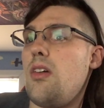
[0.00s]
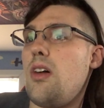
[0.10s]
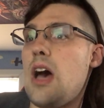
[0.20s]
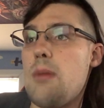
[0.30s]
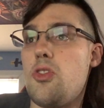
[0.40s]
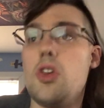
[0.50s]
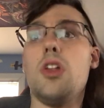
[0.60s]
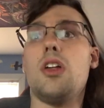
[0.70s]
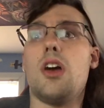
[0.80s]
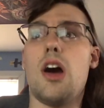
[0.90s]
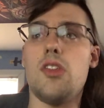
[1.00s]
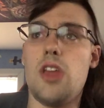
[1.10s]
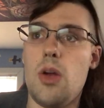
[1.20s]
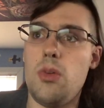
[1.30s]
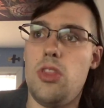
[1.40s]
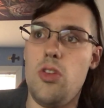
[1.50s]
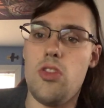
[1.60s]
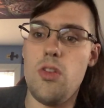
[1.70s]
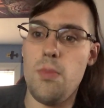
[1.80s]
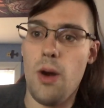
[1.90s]
i'm still in contact with
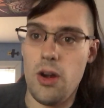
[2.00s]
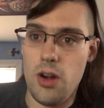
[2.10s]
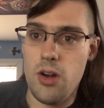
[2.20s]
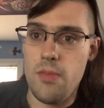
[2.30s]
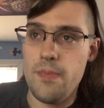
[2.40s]
youtube partner